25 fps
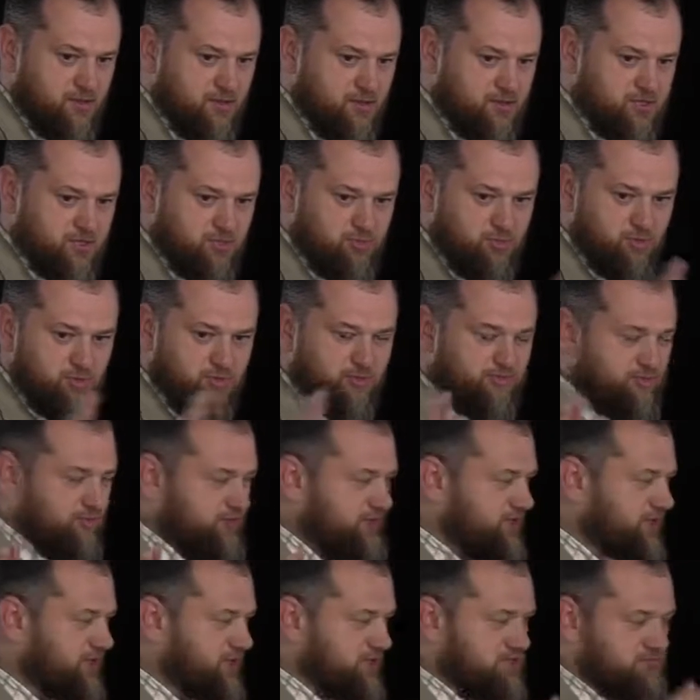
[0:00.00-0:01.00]
It's a beautiful
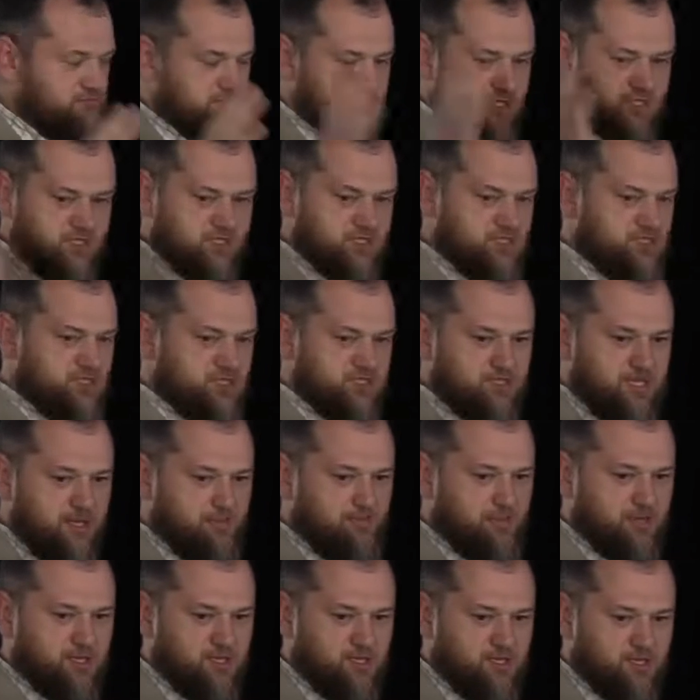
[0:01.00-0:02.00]
thing. It's
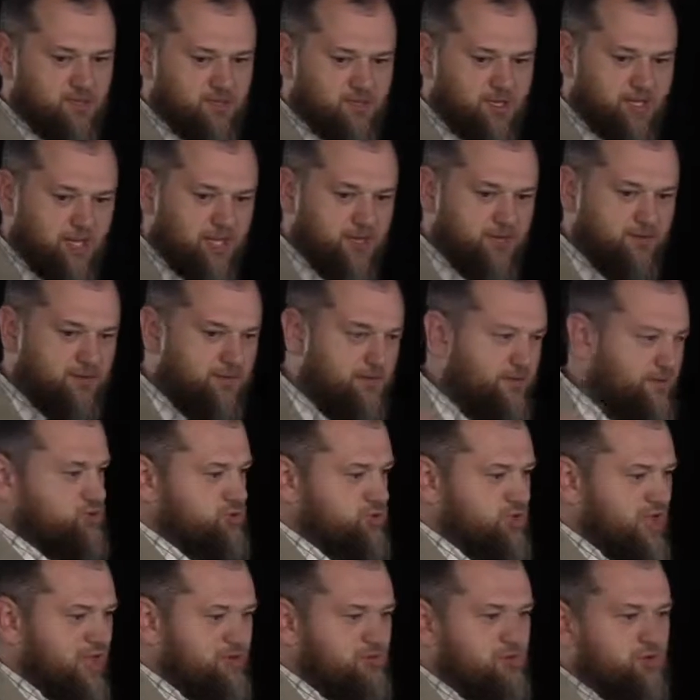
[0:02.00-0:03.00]
happening. Okay?
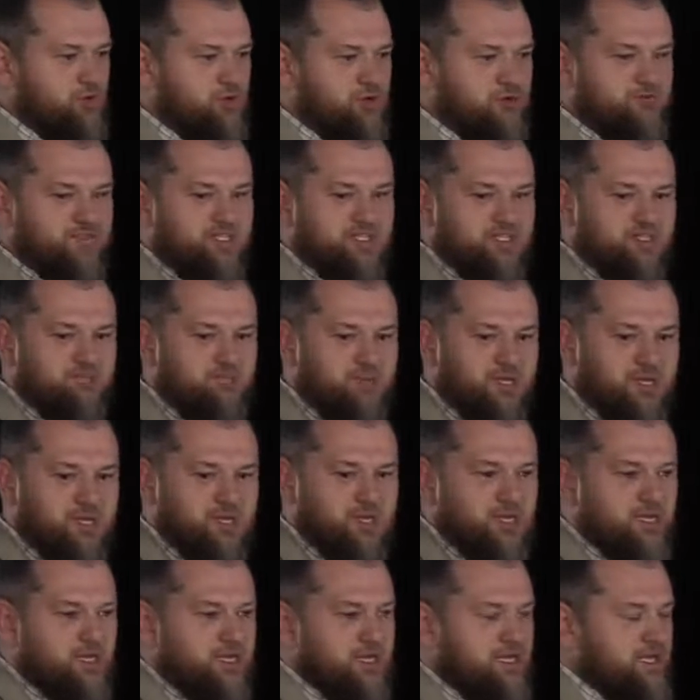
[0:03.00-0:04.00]
So you have all of these big
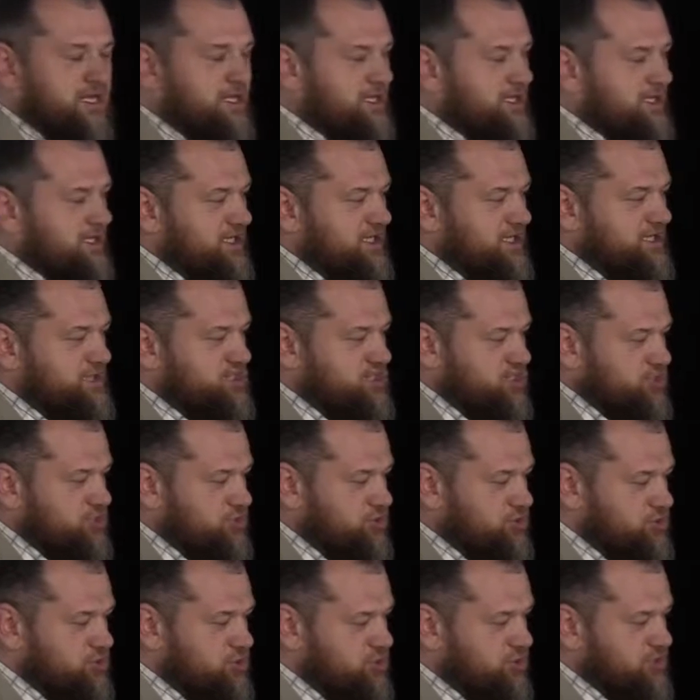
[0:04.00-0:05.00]

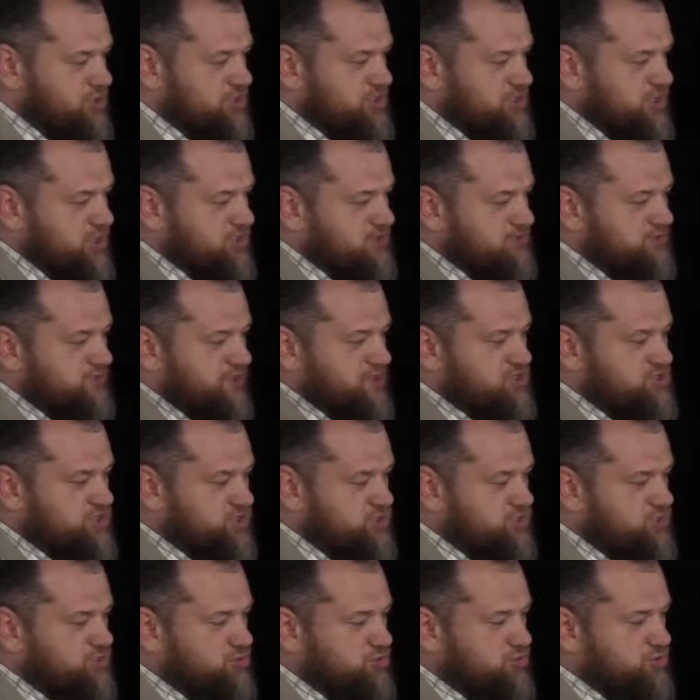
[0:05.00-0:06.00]
institutions and
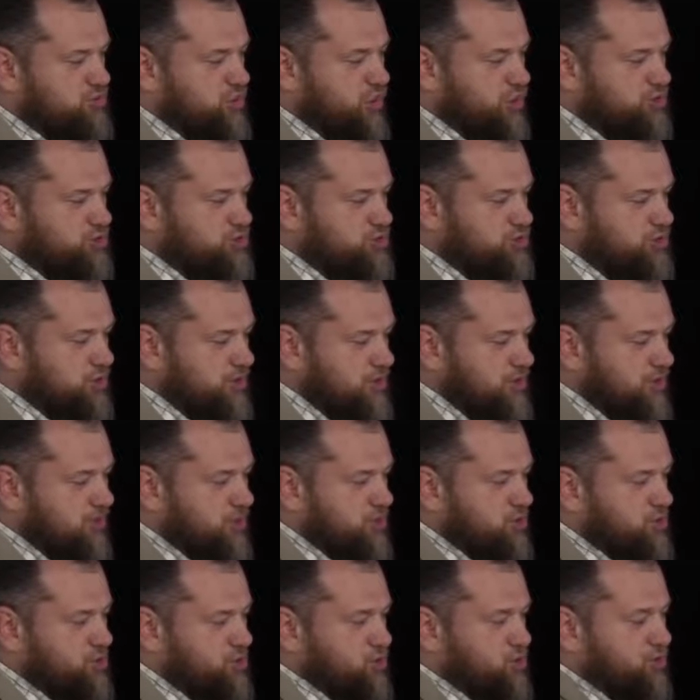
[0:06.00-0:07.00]
investors who
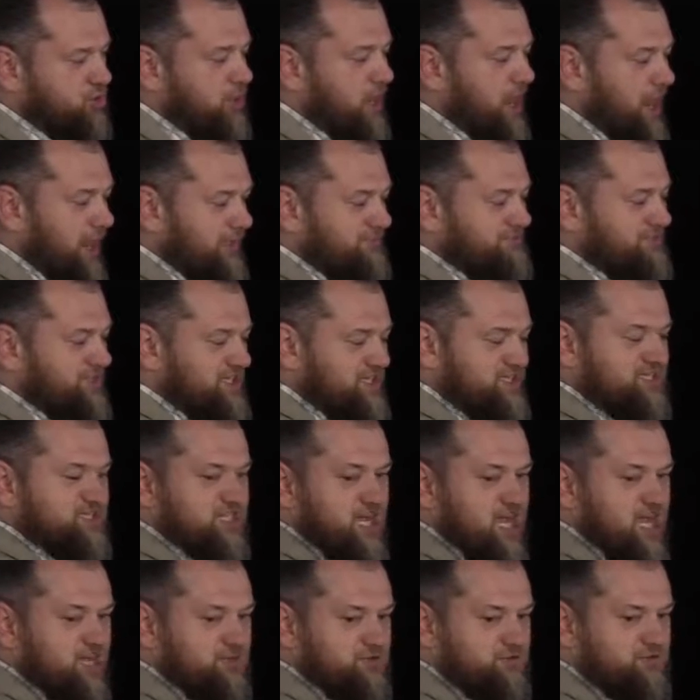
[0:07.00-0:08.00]
love these
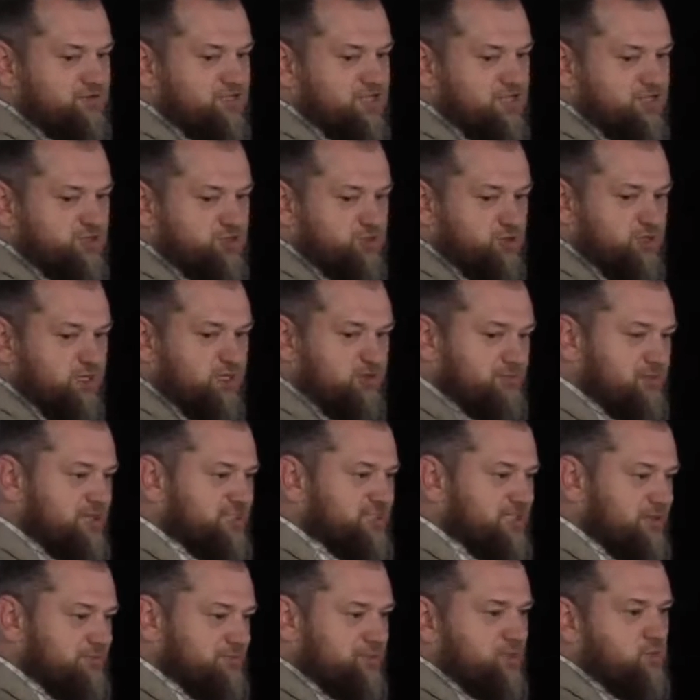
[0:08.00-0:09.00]
kind of deals. You give me
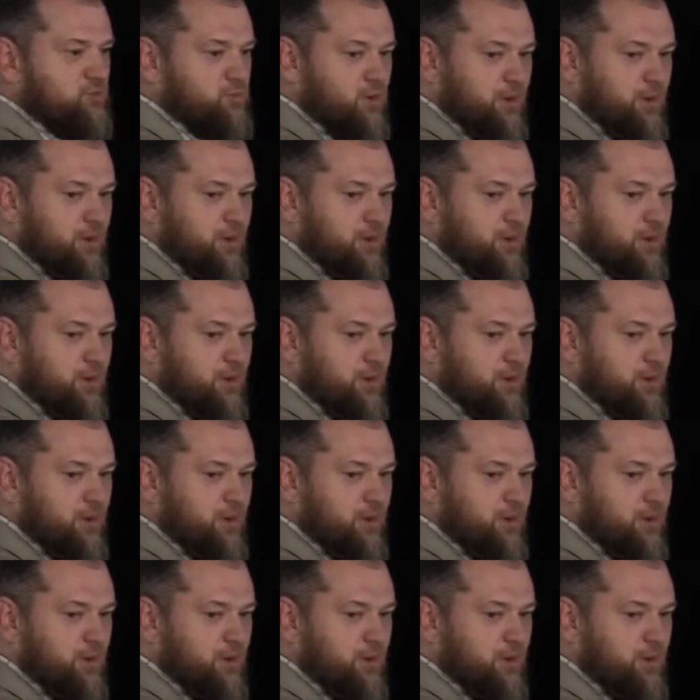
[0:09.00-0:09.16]
something